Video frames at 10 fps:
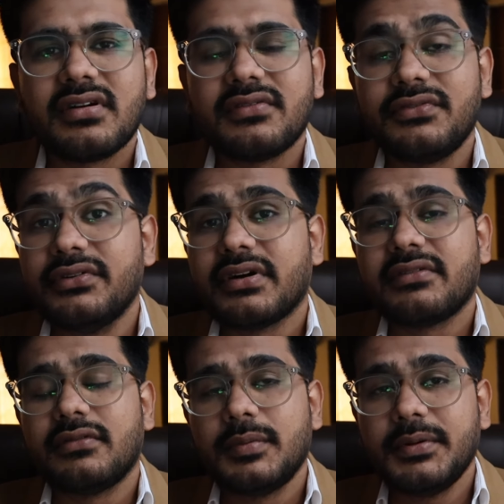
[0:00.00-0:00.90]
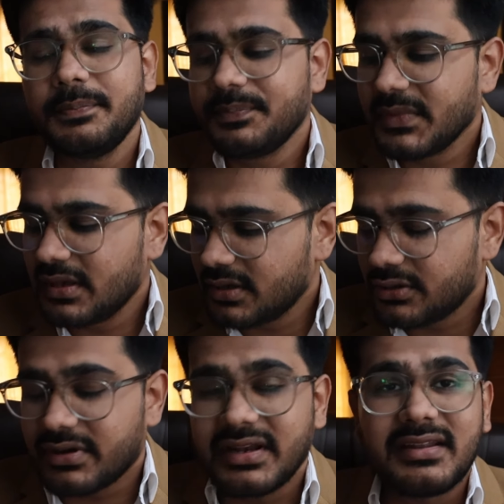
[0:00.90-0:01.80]
If you are a woman,
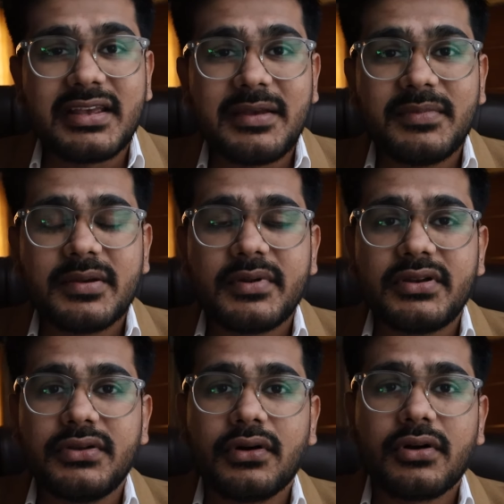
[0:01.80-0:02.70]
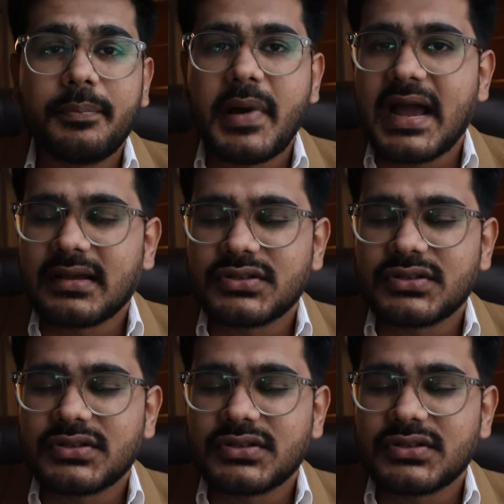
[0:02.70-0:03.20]
you can keep them in your bag.